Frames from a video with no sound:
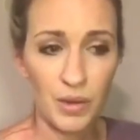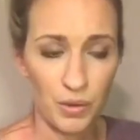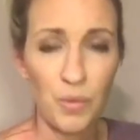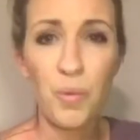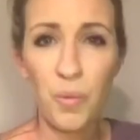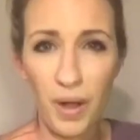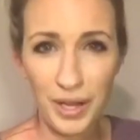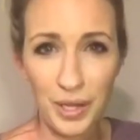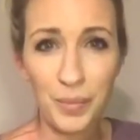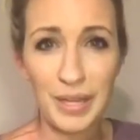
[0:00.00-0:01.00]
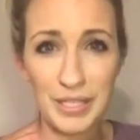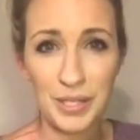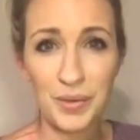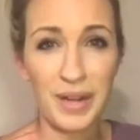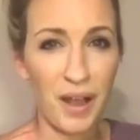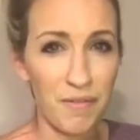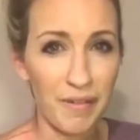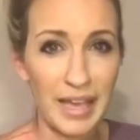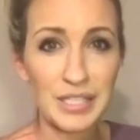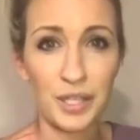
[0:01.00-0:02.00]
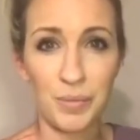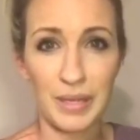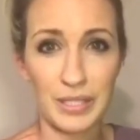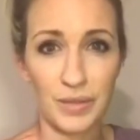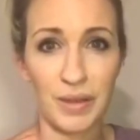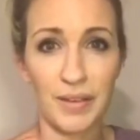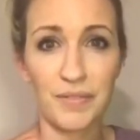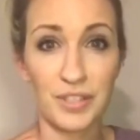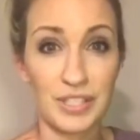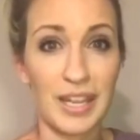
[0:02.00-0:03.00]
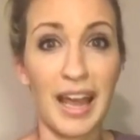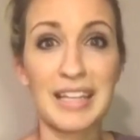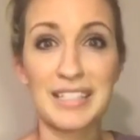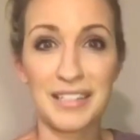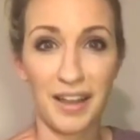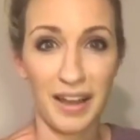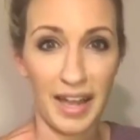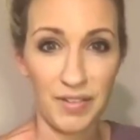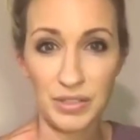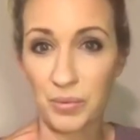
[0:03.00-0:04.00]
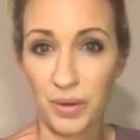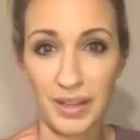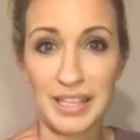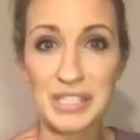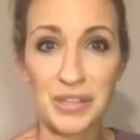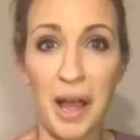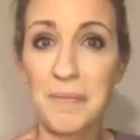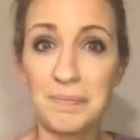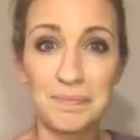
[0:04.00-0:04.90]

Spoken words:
What could we do and how fast could we do it for Chad to not have to work his job?